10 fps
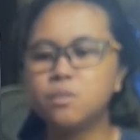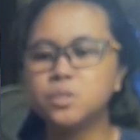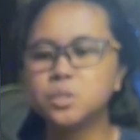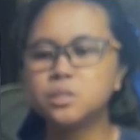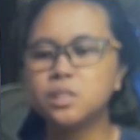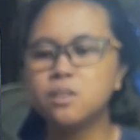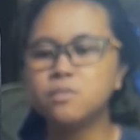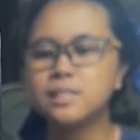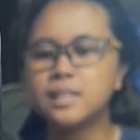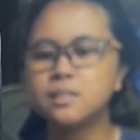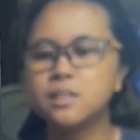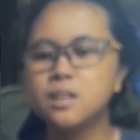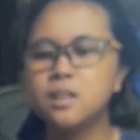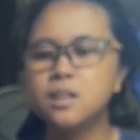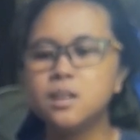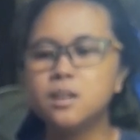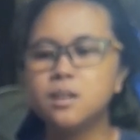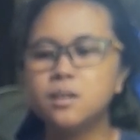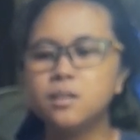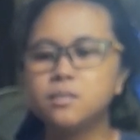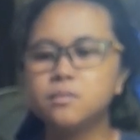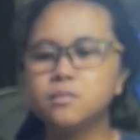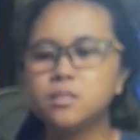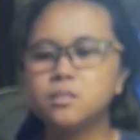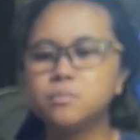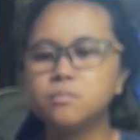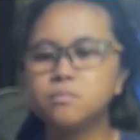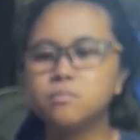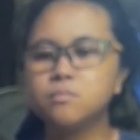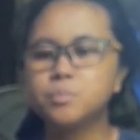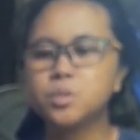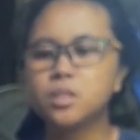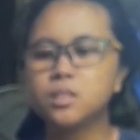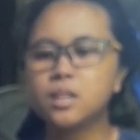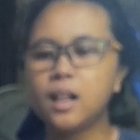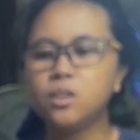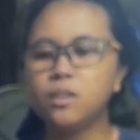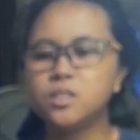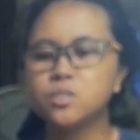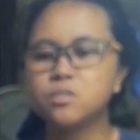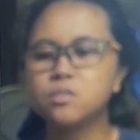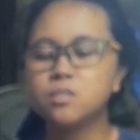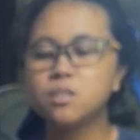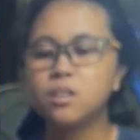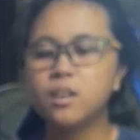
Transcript: overturn even 10% calculations.